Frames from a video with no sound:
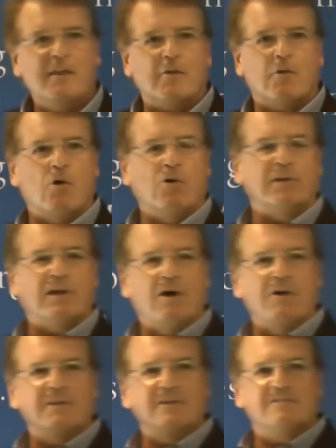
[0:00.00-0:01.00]
were holding
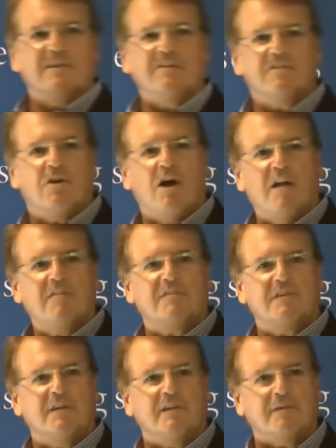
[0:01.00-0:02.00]
all these things
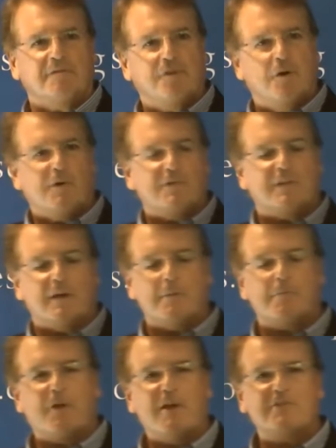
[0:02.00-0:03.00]
constant and focusing on
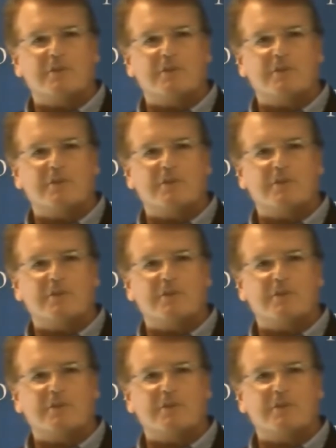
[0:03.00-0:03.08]
price